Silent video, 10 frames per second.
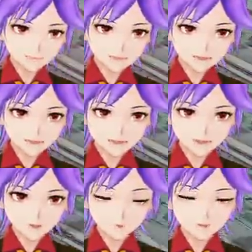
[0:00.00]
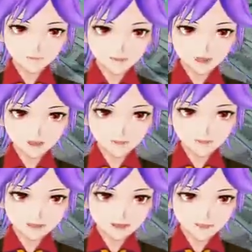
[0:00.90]
on deals those
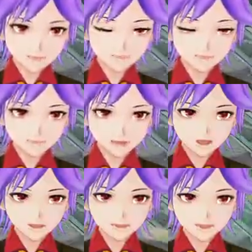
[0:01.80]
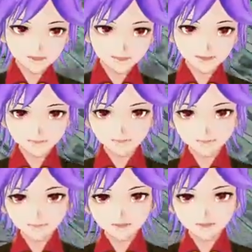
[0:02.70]
lumen, those smaller lumen mechs, and then
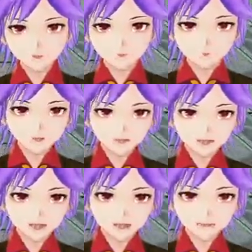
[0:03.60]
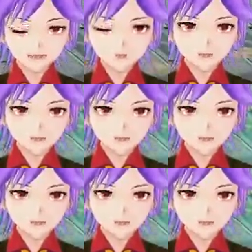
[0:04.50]
we deal with the El Scudo